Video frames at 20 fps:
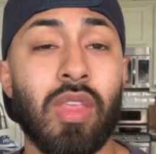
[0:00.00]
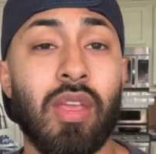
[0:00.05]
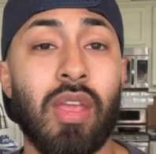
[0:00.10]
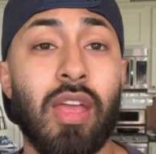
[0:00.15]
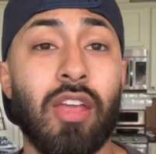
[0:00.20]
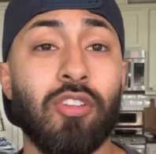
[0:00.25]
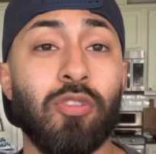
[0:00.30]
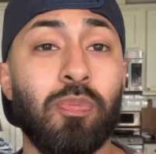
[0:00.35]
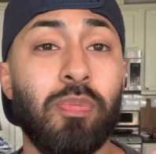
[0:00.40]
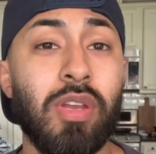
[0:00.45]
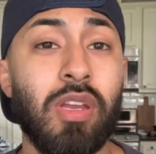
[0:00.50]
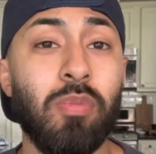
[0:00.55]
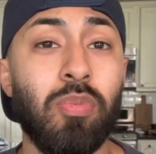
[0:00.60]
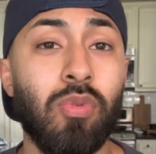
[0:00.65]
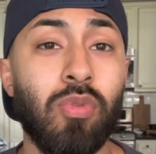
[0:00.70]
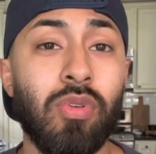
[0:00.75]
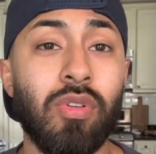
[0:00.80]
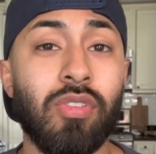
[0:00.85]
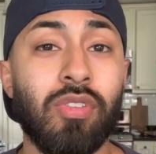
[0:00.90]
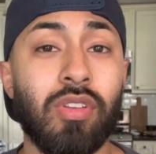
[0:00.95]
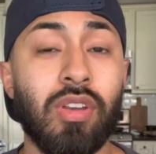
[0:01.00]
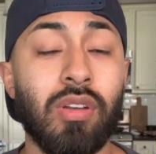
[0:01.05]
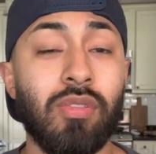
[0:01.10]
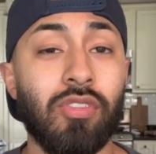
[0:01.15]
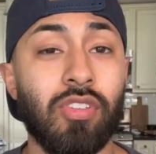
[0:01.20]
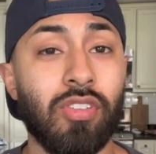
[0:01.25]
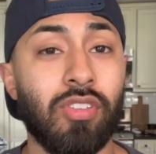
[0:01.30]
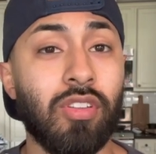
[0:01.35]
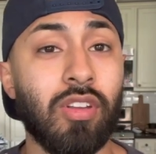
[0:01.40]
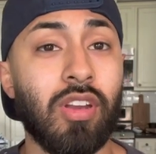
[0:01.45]
as people instead of
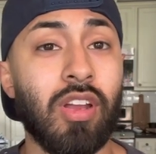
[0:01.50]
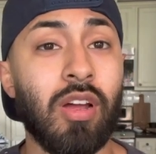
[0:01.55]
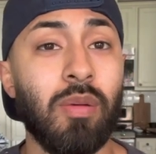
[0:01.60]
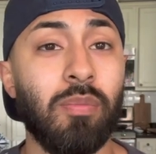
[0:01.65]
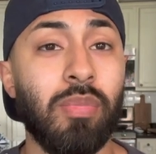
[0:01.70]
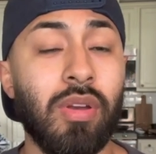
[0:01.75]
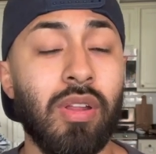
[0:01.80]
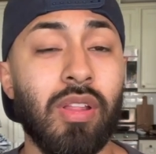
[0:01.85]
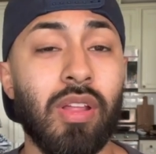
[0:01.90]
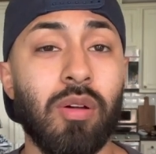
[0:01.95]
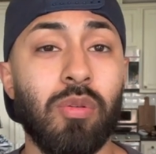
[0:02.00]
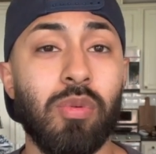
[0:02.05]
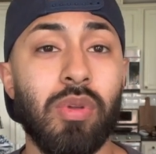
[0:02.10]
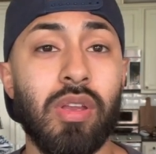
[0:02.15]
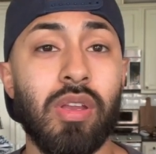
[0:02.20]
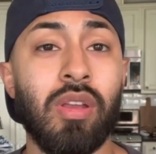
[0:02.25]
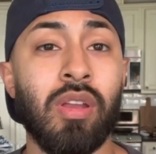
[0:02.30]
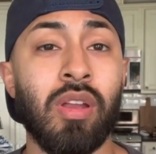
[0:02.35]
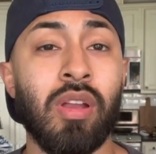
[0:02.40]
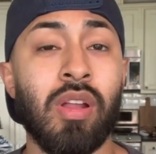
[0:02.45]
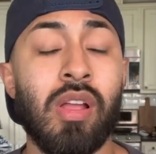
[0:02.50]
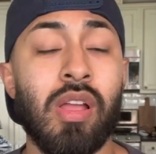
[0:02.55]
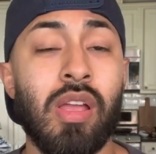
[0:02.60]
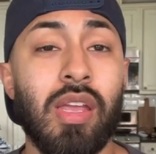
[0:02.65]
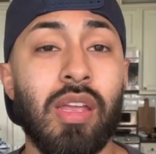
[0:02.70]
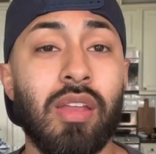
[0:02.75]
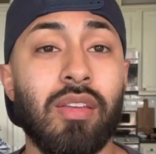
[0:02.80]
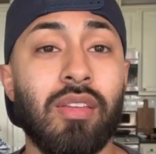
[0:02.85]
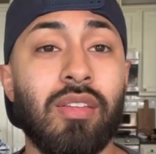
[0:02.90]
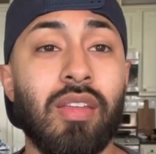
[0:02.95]
just the company that we
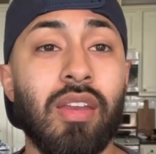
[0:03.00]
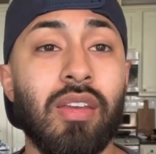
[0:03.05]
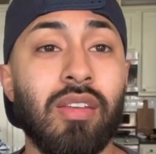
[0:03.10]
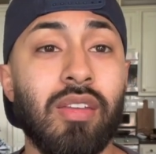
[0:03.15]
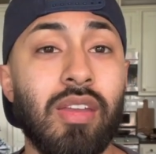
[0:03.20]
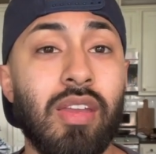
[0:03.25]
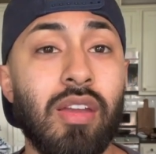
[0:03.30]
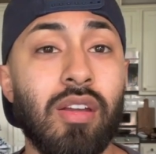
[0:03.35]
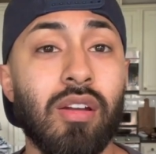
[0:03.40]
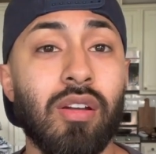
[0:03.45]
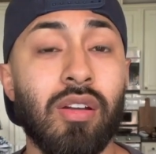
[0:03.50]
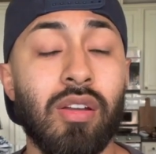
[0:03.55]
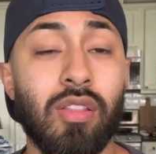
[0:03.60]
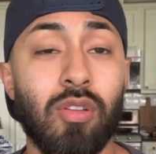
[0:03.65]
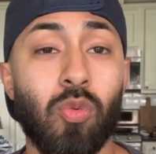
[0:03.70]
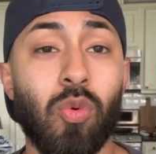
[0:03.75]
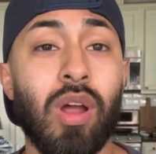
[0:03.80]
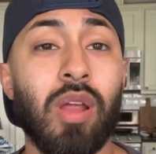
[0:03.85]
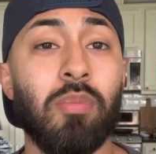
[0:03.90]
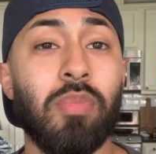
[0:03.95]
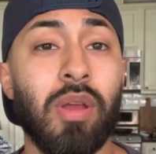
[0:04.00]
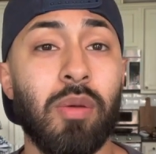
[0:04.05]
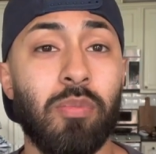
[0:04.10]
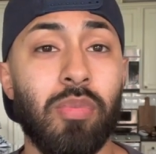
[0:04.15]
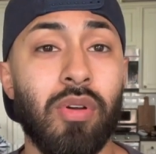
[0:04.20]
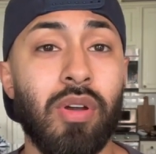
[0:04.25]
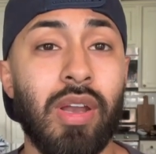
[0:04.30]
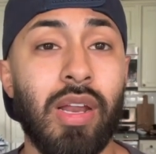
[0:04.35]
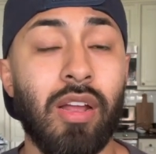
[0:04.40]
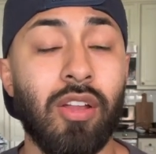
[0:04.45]
tend to hear in the white
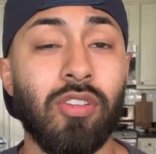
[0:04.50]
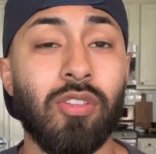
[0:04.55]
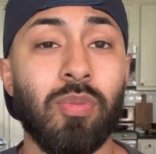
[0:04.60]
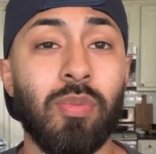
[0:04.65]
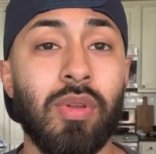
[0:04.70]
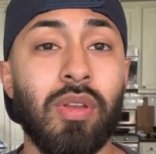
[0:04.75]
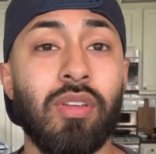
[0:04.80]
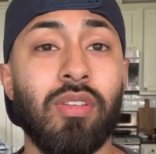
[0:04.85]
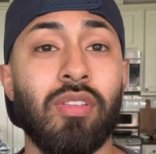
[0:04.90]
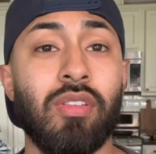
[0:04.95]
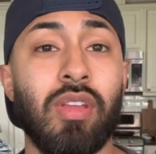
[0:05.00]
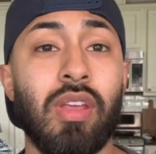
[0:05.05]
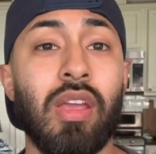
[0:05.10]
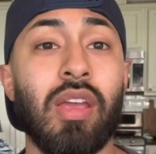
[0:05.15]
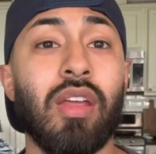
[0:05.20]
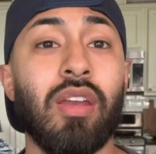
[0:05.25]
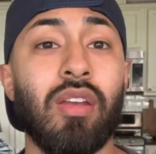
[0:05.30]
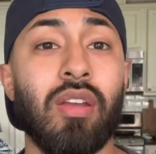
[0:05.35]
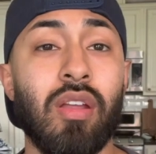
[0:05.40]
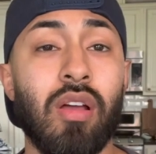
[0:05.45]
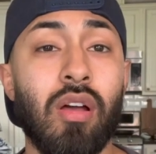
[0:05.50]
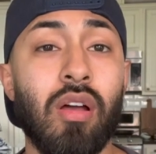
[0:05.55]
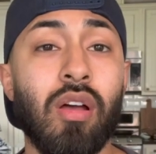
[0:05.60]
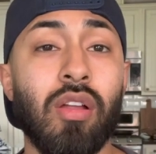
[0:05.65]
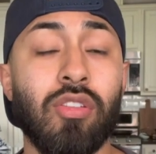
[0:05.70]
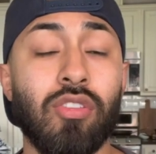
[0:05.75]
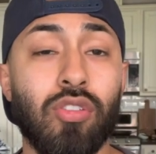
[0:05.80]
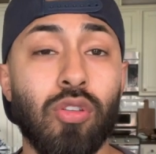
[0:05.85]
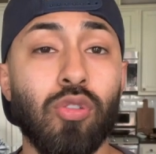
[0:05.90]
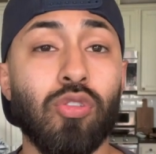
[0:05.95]
paper announcements and
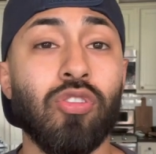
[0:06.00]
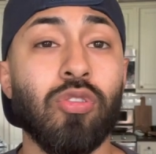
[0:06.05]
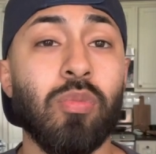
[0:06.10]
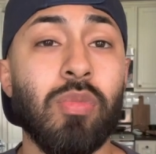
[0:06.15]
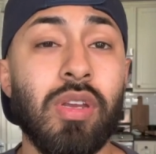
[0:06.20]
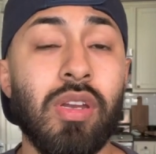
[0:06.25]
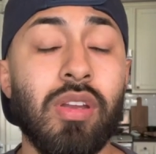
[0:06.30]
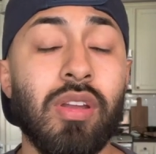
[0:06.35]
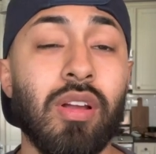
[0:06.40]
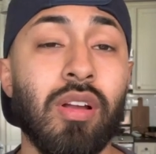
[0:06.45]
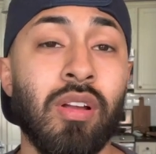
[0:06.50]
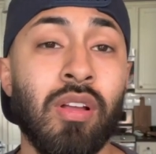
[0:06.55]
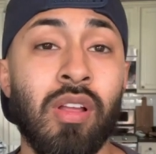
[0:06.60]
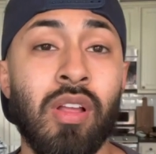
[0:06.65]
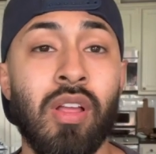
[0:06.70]
on social media.